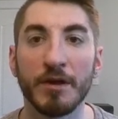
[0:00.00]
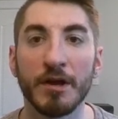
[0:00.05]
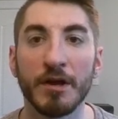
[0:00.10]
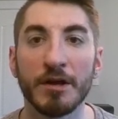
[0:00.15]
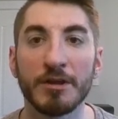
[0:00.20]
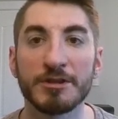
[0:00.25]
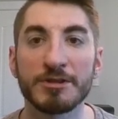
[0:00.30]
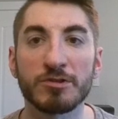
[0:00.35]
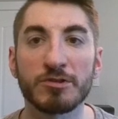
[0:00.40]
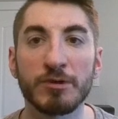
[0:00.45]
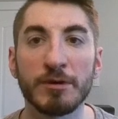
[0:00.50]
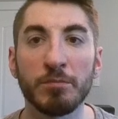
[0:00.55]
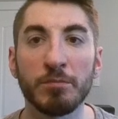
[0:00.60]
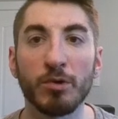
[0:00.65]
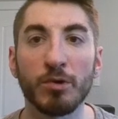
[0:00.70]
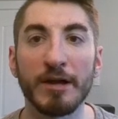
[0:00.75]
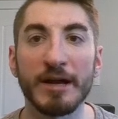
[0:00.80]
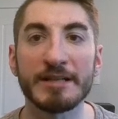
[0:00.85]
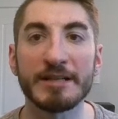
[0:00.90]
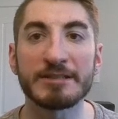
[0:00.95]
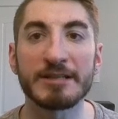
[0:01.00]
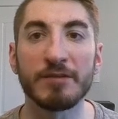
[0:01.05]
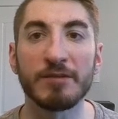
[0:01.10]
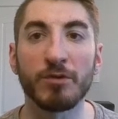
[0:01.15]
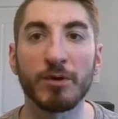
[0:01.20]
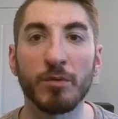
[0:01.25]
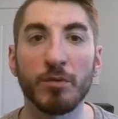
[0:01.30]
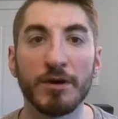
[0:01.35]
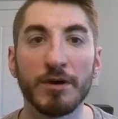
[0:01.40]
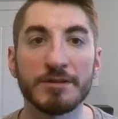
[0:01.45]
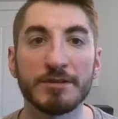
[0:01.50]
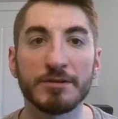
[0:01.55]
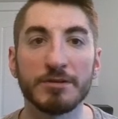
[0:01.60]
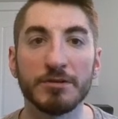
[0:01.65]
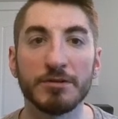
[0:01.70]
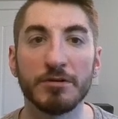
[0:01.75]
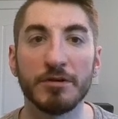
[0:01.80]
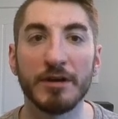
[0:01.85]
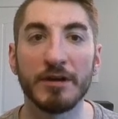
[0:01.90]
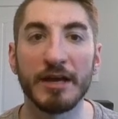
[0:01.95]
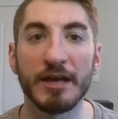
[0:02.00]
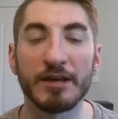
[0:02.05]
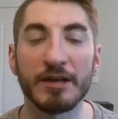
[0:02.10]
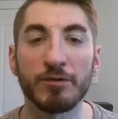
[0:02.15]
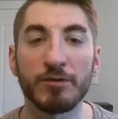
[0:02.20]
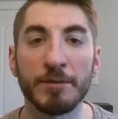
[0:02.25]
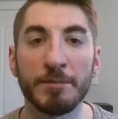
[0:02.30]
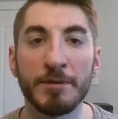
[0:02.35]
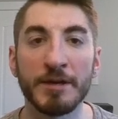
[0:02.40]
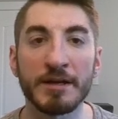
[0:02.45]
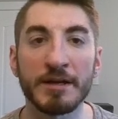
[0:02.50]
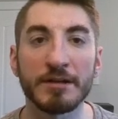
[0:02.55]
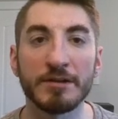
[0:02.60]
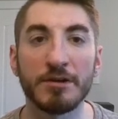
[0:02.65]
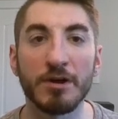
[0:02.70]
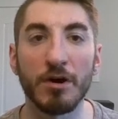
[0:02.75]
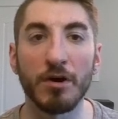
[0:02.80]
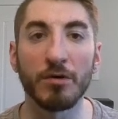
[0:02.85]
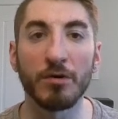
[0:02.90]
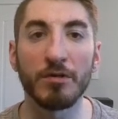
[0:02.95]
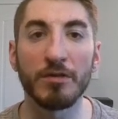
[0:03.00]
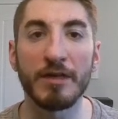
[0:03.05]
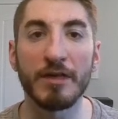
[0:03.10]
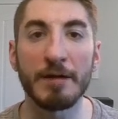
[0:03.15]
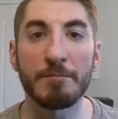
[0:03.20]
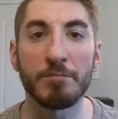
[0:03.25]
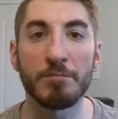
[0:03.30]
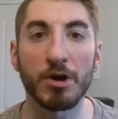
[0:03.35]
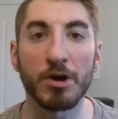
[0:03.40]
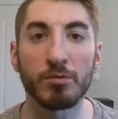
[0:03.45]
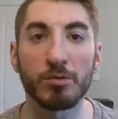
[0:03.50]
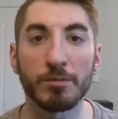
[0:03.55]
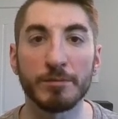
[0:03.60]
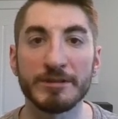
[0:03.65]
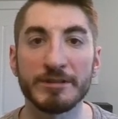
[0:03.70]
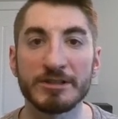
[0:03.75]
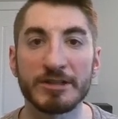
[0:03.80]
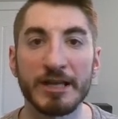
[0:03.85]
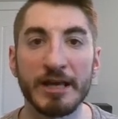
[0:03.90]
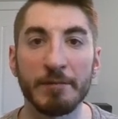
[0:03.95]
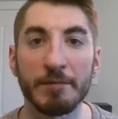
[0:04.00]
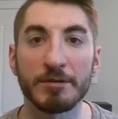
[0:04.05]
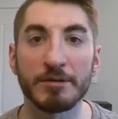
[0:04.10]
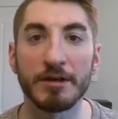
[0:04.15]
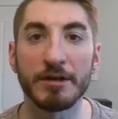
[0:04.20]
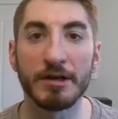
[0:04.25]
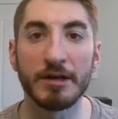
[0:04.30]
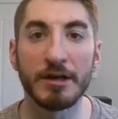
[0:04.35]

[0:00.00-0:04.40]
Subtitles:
The script will ask if we want to, and if we pick no, that part will be skipped.